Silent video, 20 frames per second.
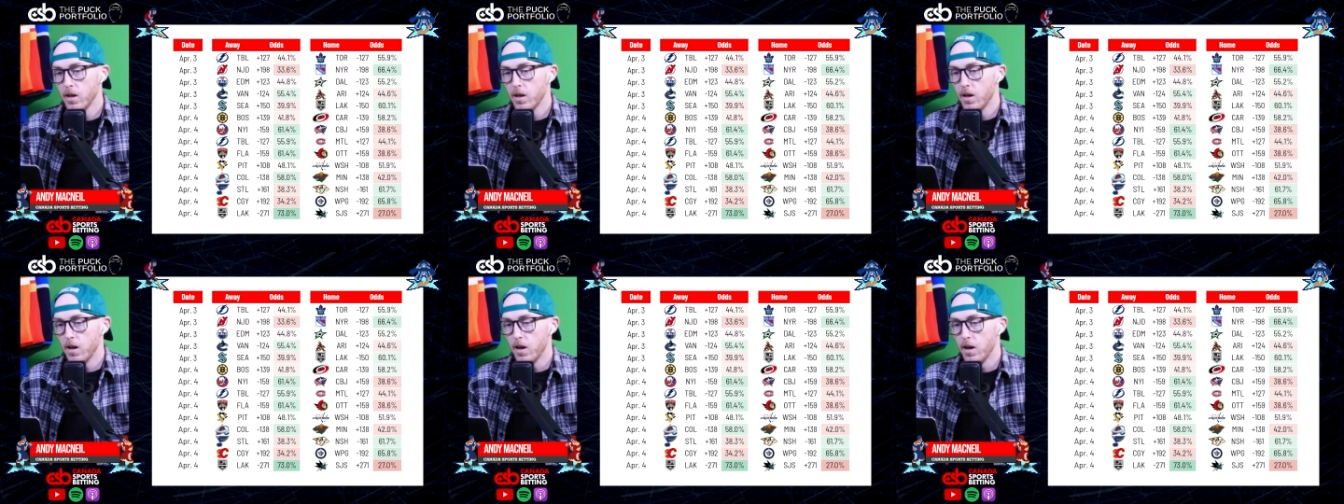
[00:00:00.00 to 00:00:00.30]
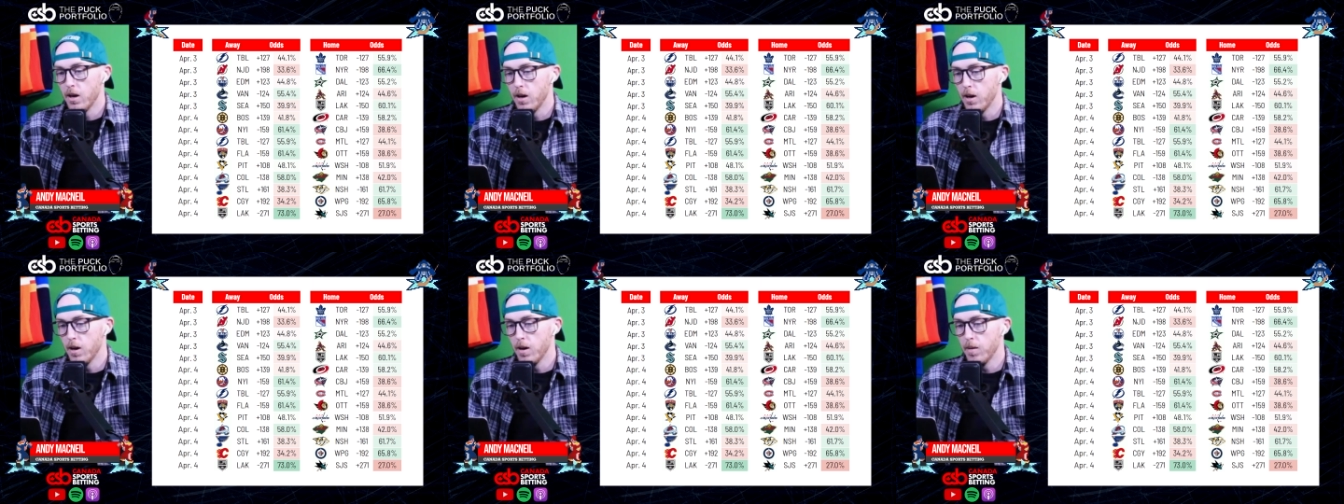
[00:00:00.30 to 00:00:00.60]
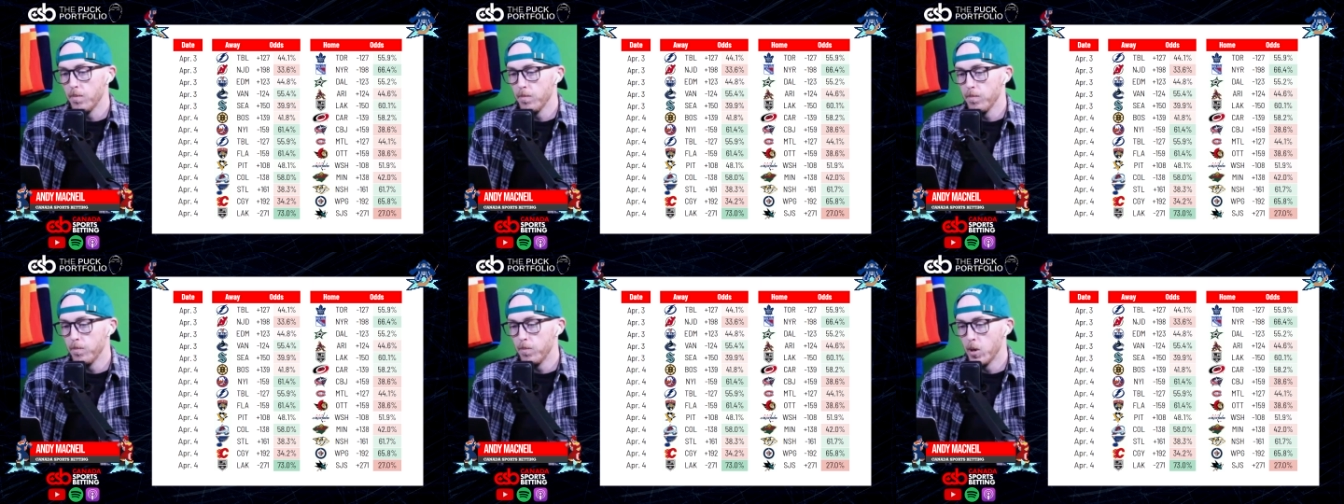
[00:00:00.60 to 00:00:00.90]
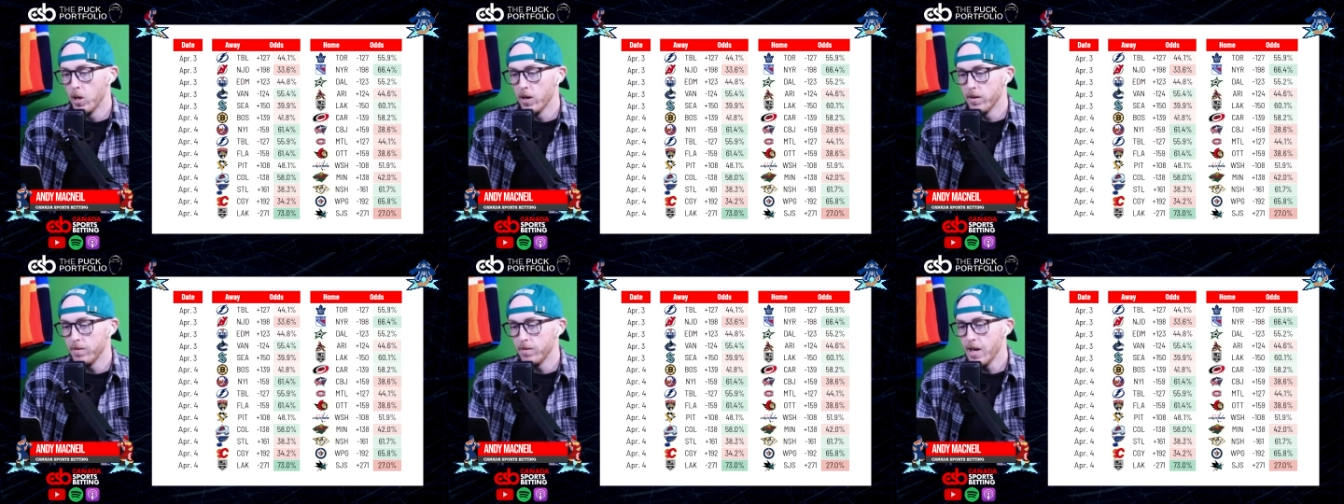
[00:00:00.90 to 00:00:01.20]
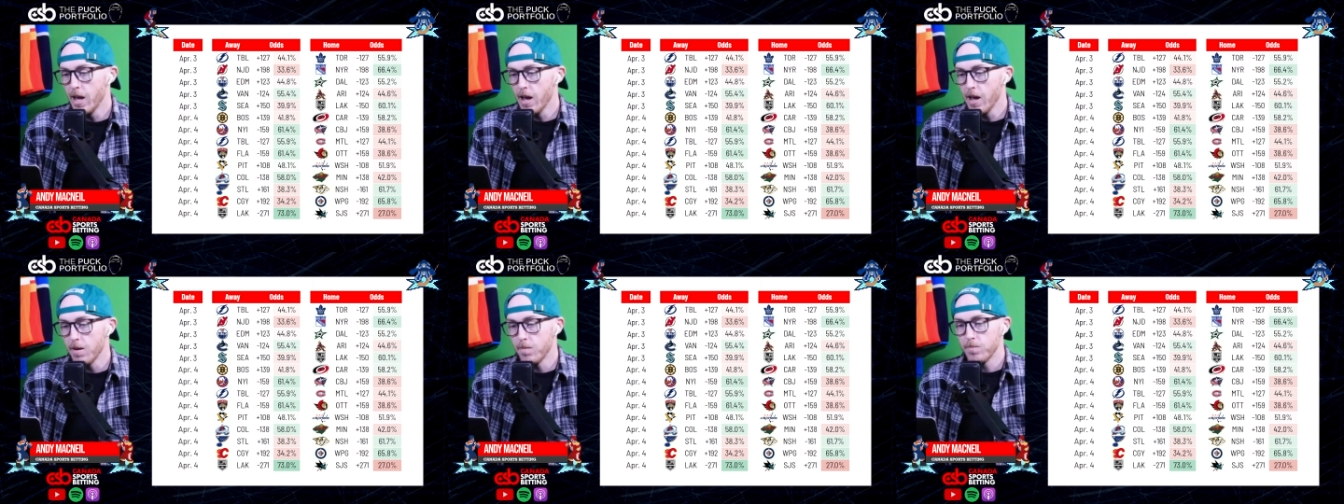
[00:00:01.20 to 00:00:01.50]
But
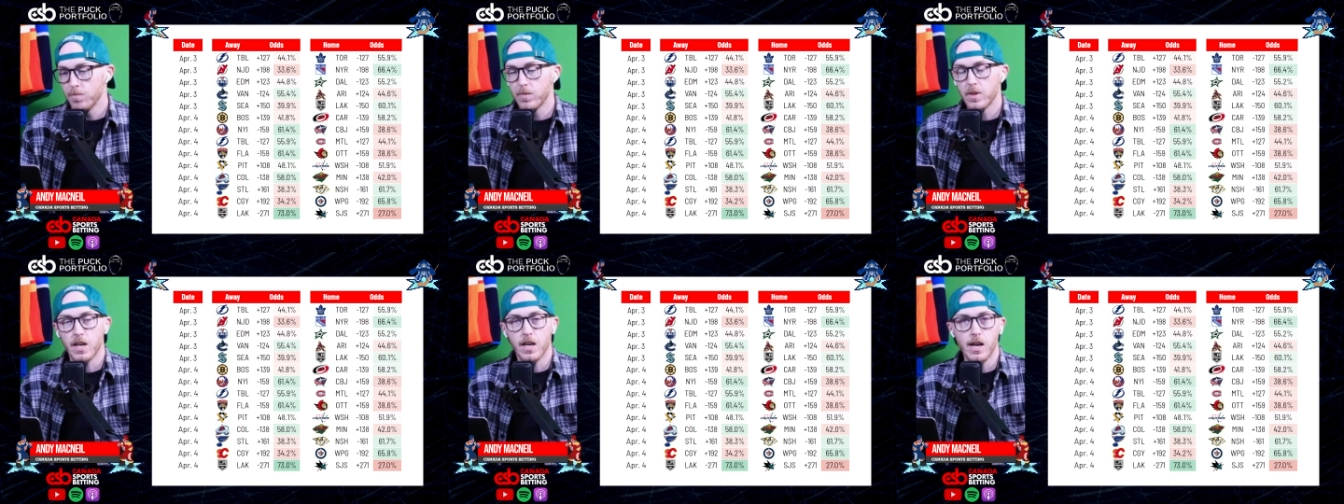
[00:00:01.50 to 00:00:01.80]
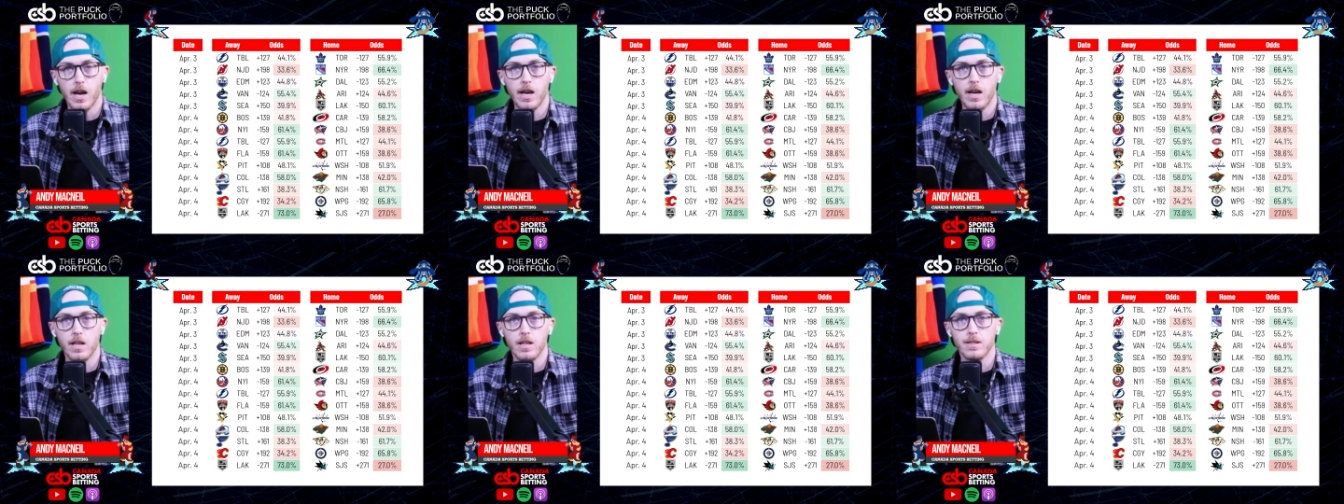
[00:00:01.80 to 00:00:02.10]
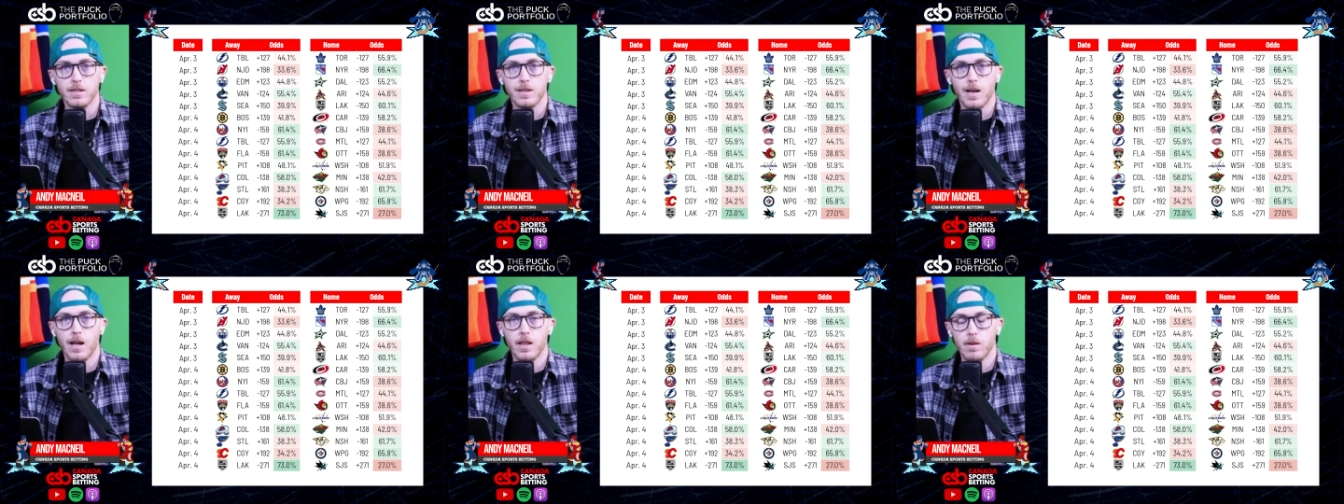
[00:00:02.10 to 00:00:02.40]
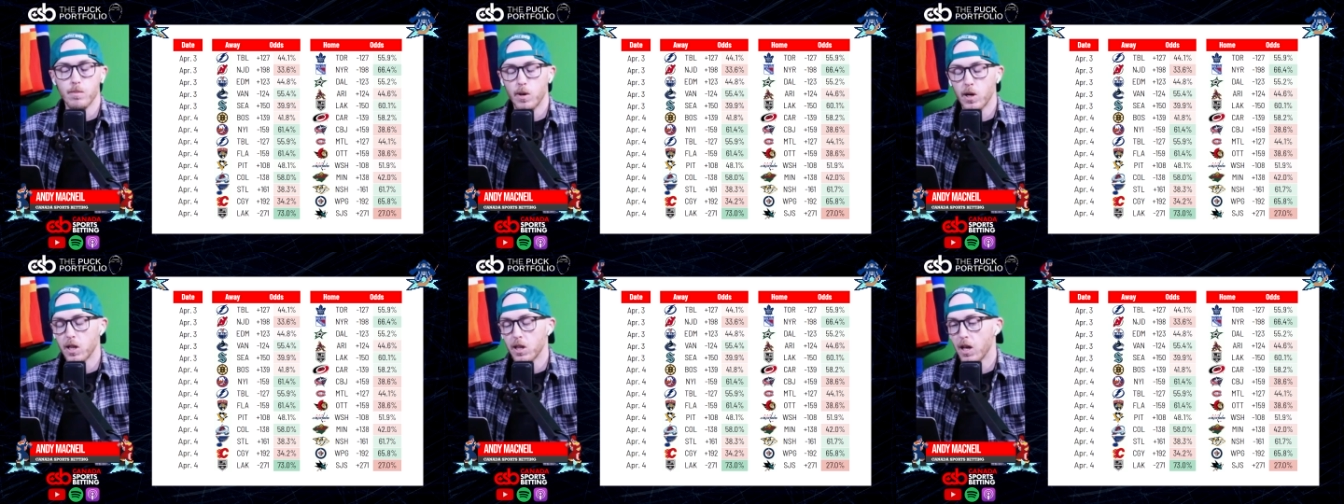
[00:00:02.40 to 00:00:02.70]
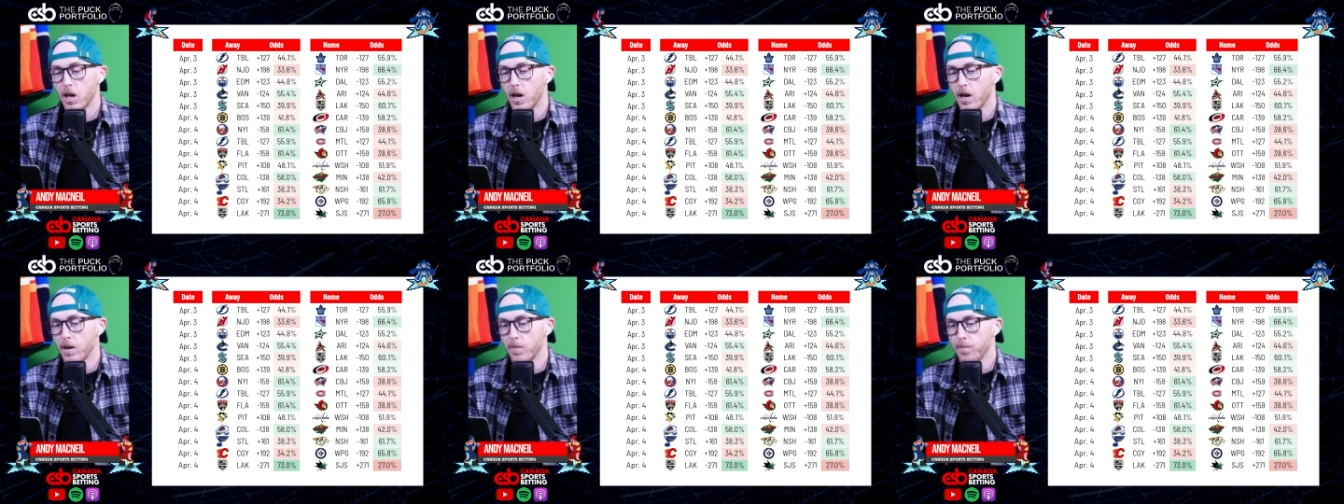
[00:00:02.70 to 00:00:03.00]
yeah, the Canadiens on the money
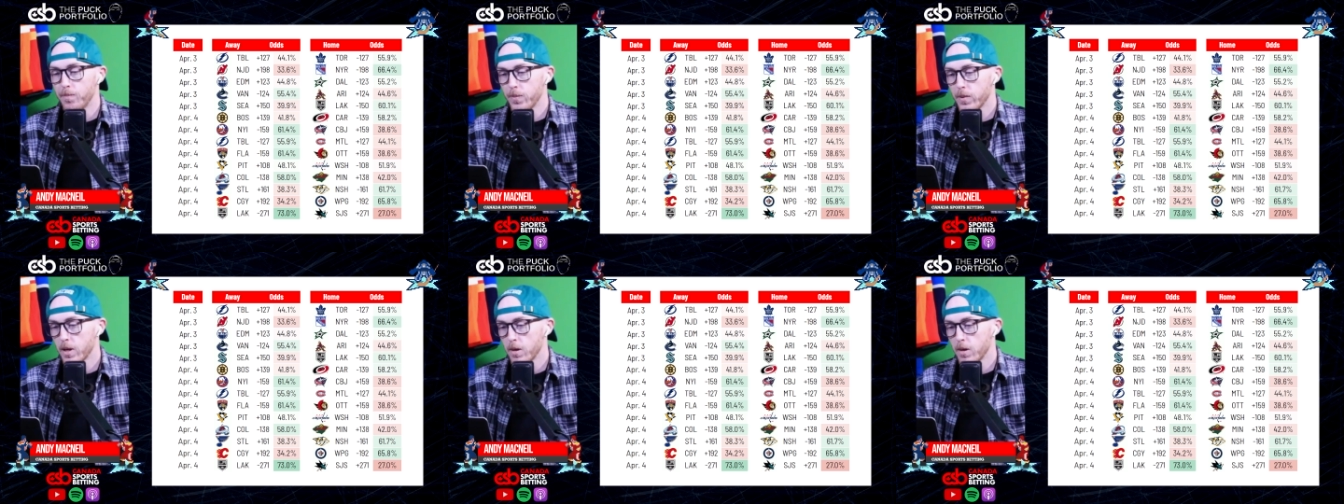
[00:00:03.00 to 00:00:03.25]
line